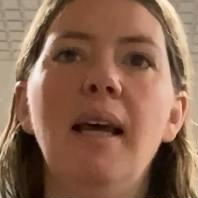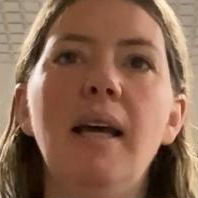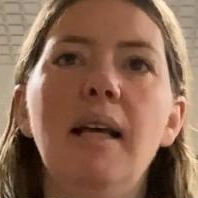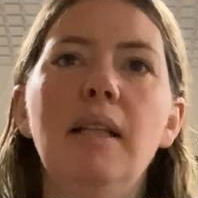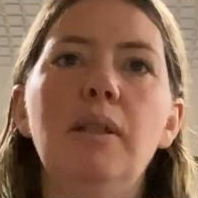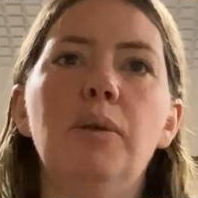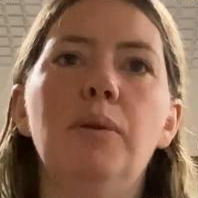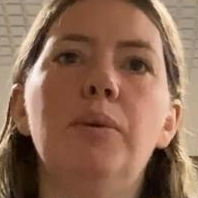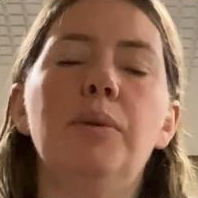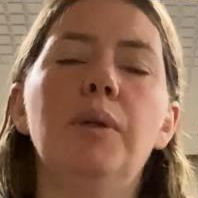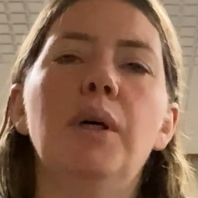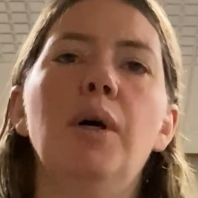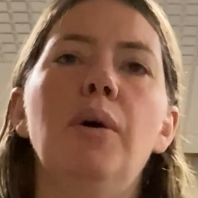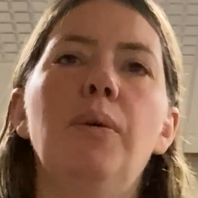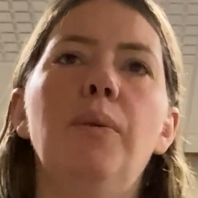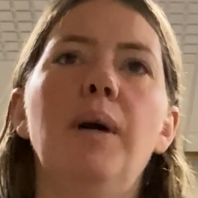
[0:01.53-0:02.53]
Hello,
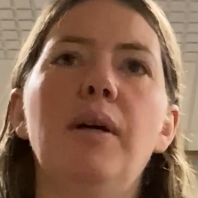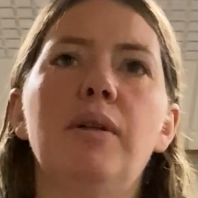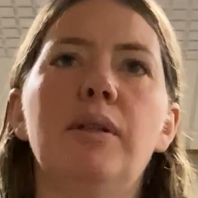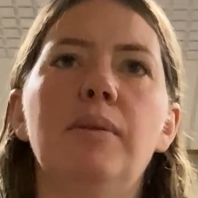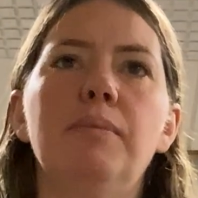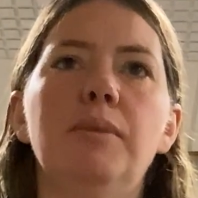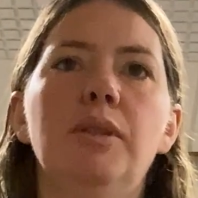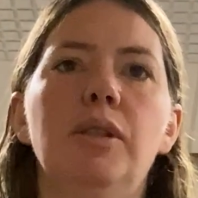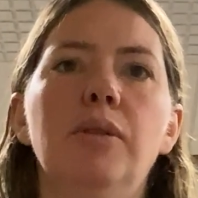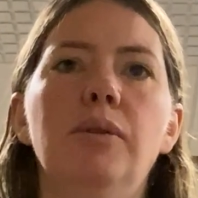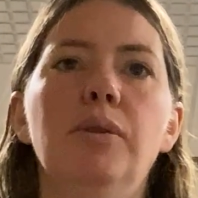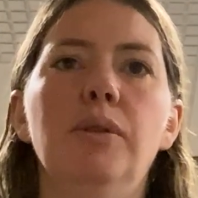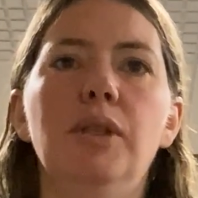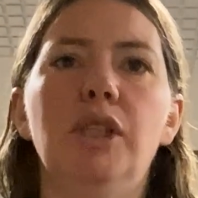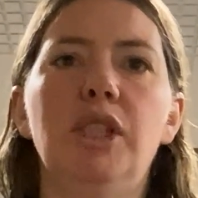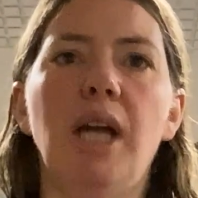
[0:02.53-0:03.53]
welcome
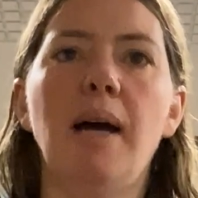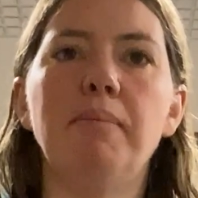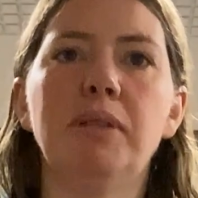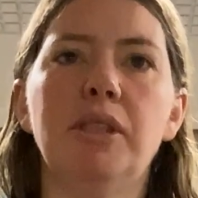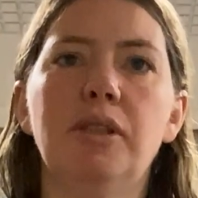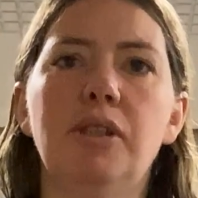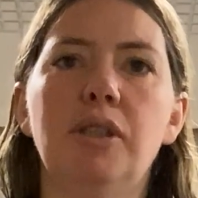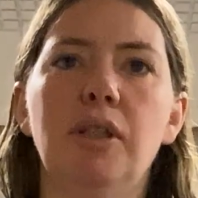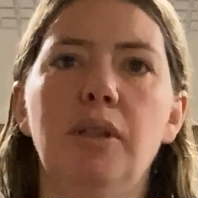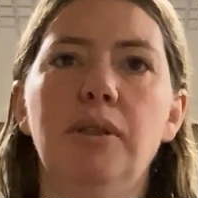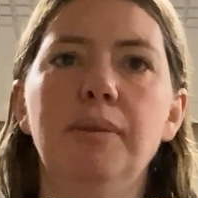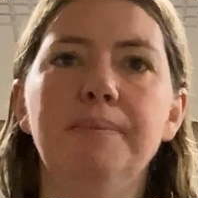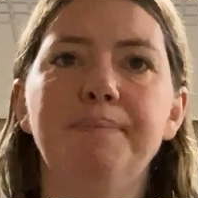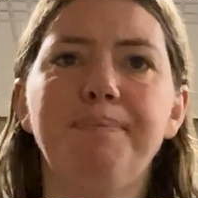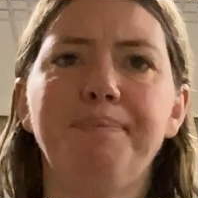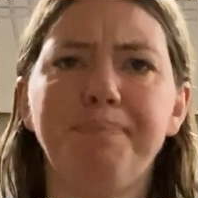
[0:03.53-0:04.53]
to chapter 2,
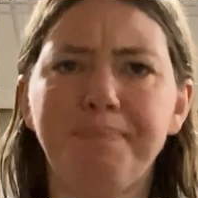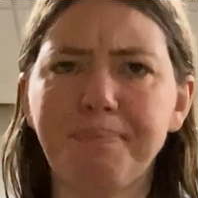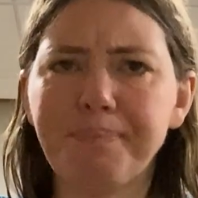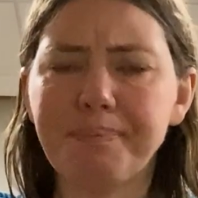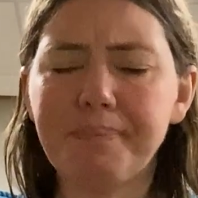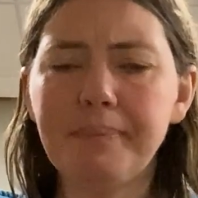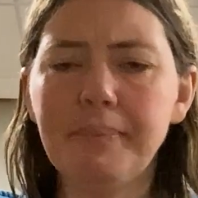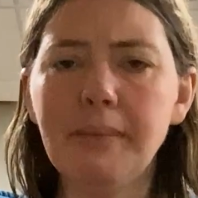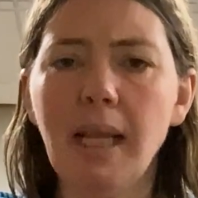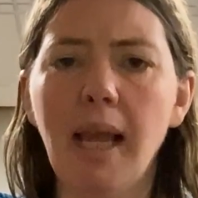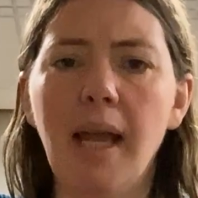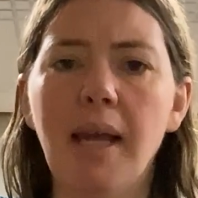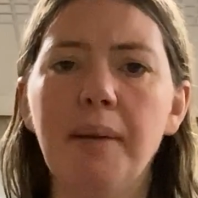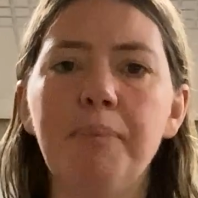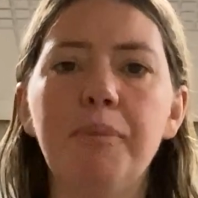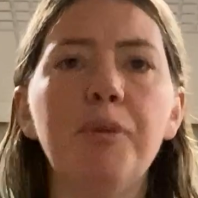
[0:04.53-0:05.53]

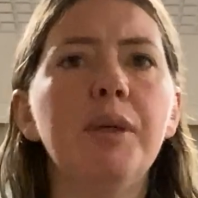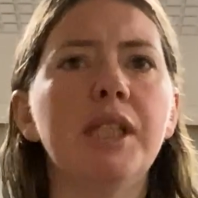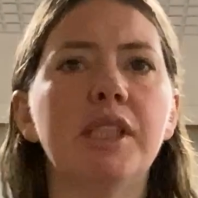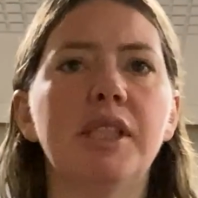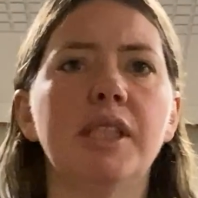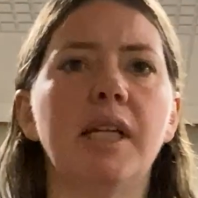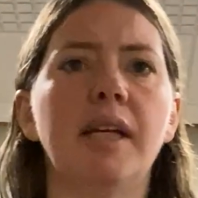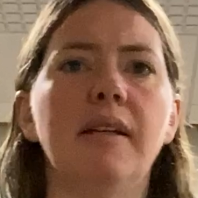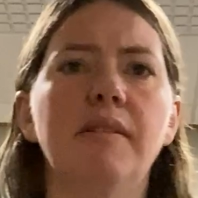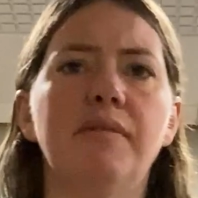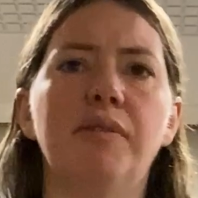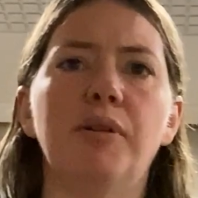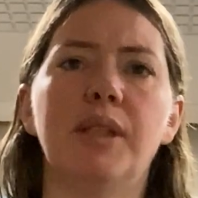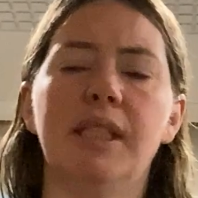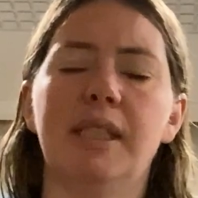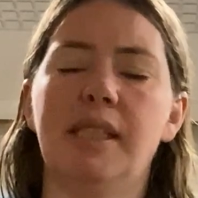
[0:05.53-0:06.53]
which is
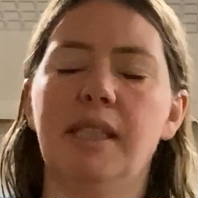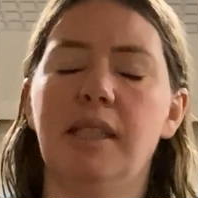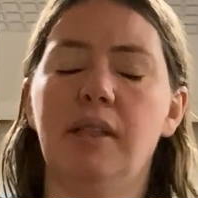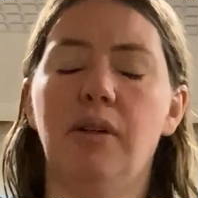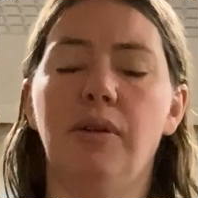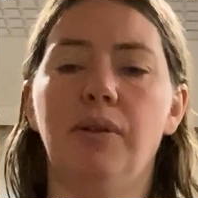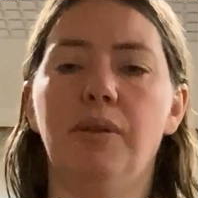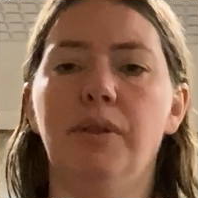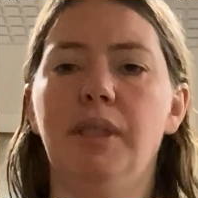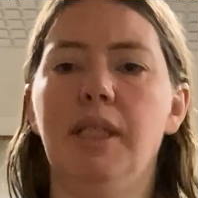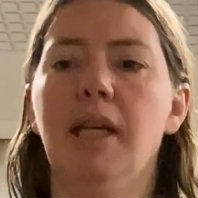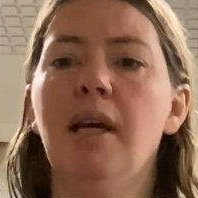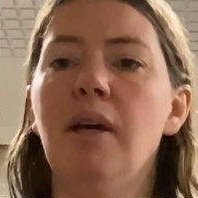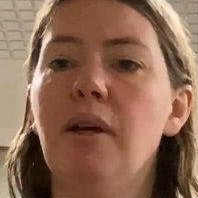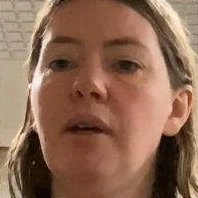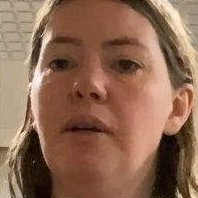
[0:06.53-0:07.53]
focusing on
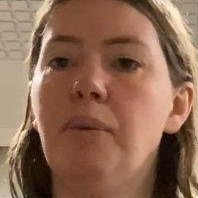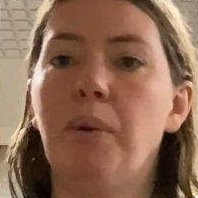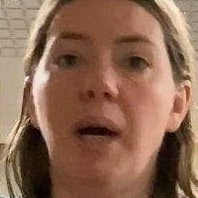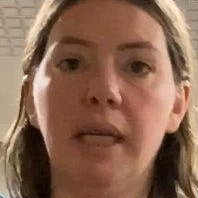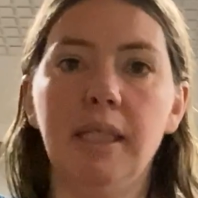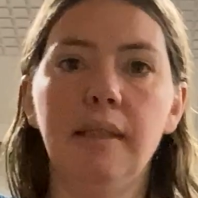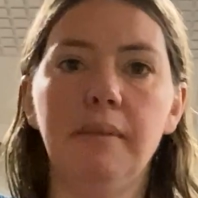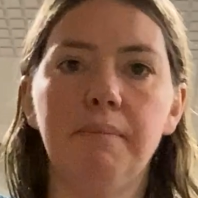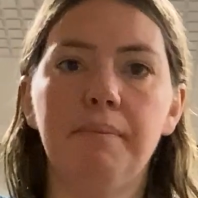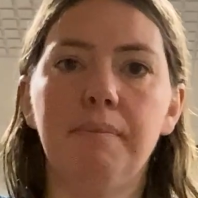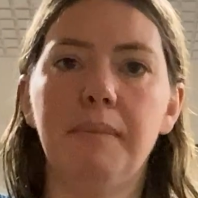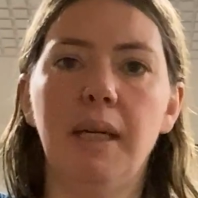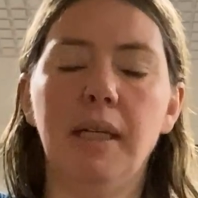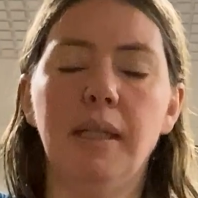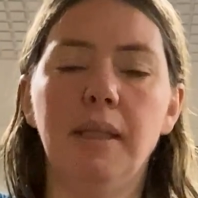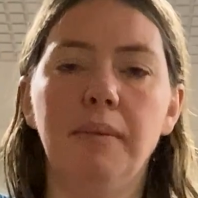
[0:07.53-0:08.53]
why
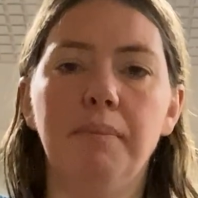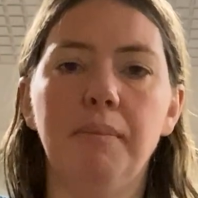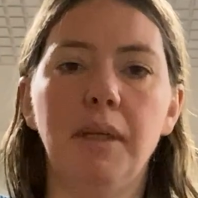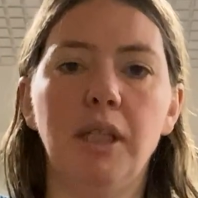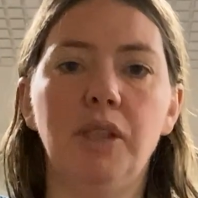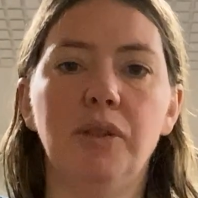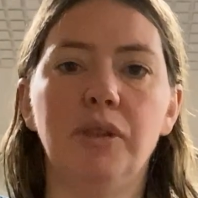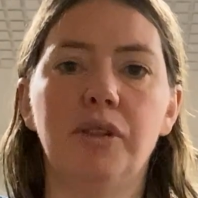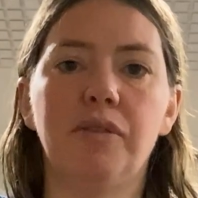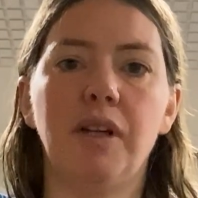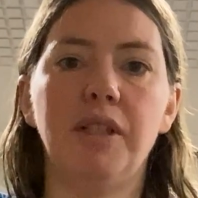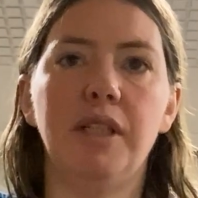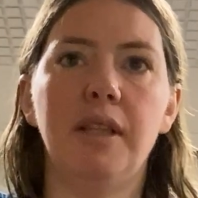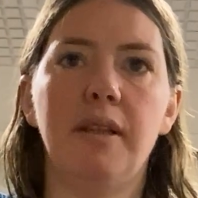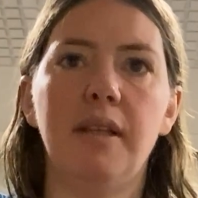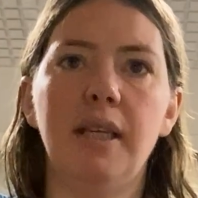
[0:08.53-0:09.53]
I chose
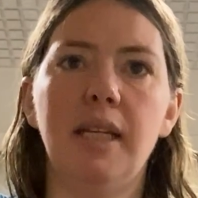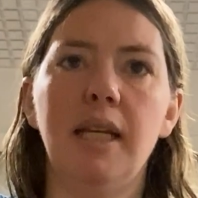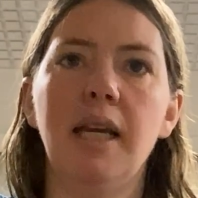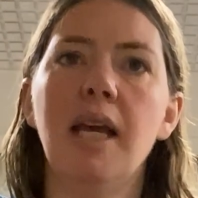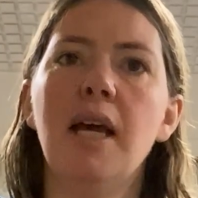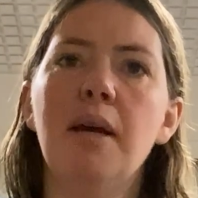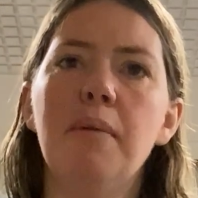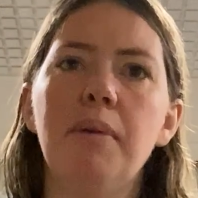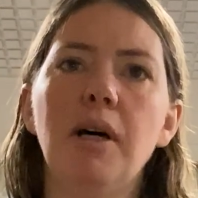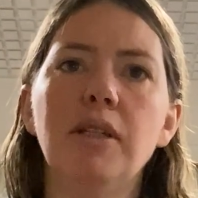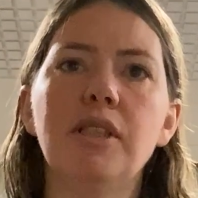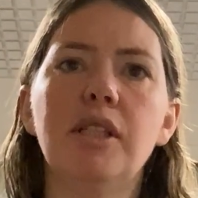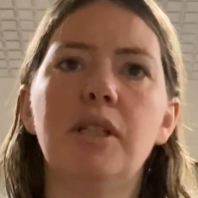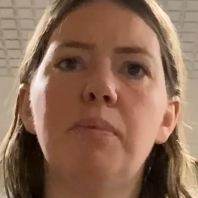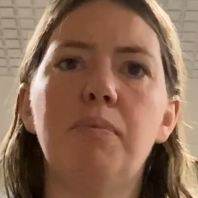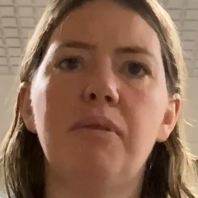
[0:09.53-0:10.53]
grounded theory, but
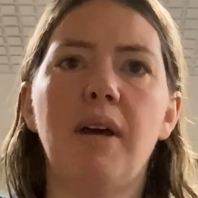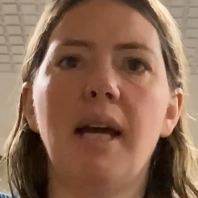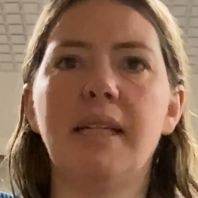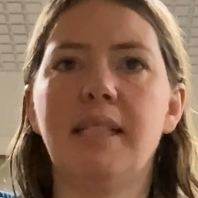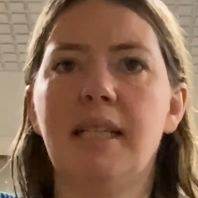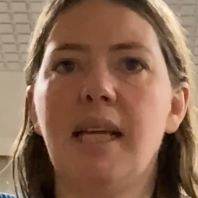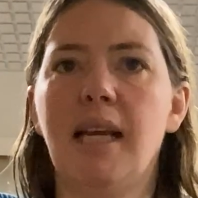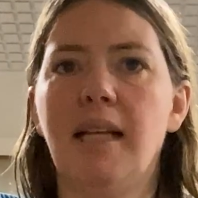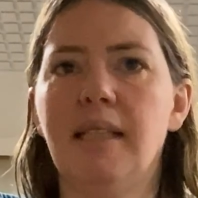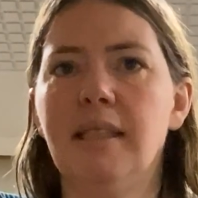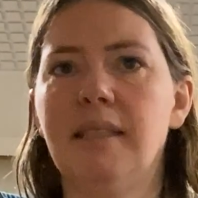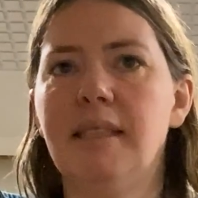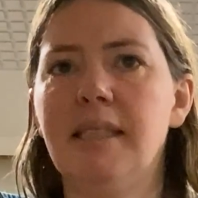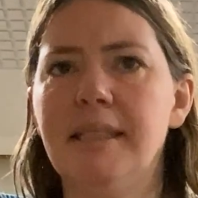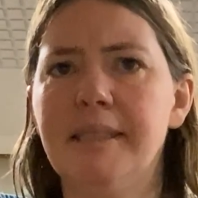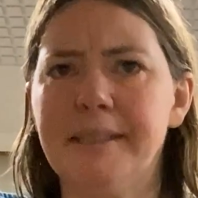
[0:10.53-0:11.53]
also the
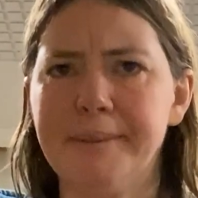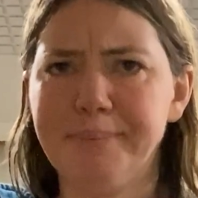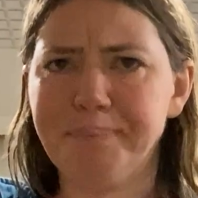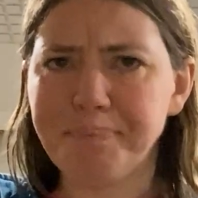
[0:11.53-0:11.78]
practicalities.